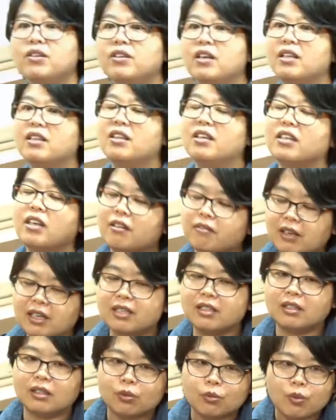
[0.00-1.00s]
you can think of
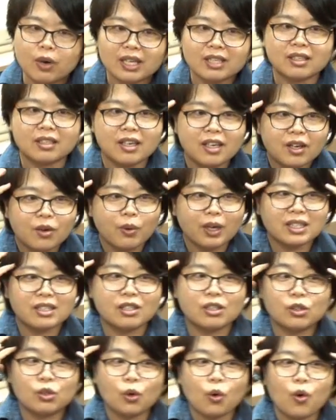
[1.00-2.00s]
is what's
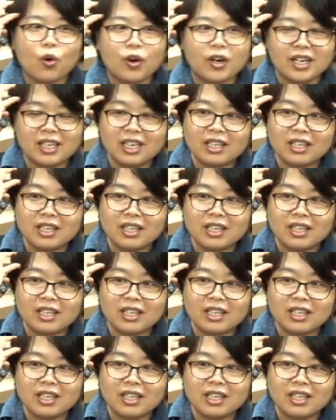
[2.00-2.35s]
stored